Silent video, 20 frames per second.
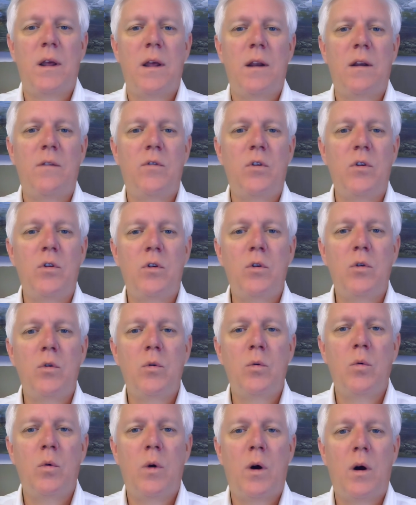and if you
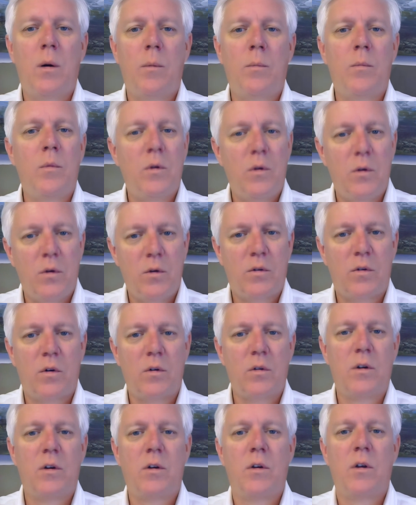do, you
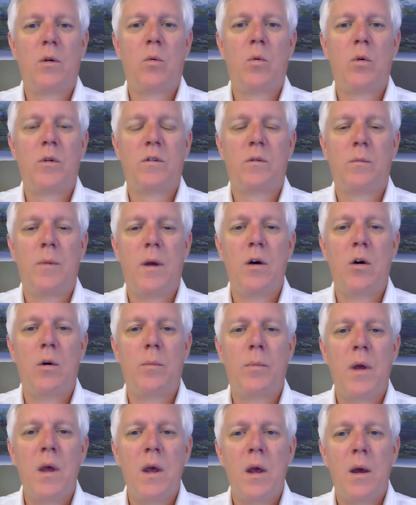certainly are going to want some
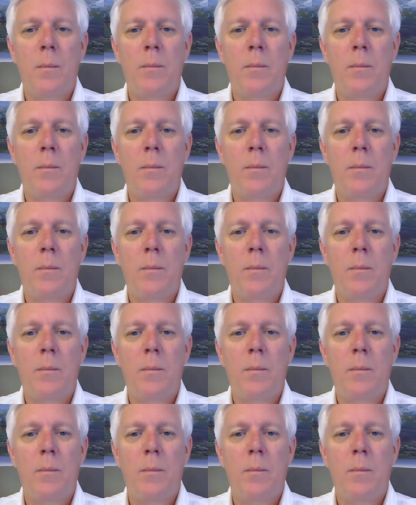help.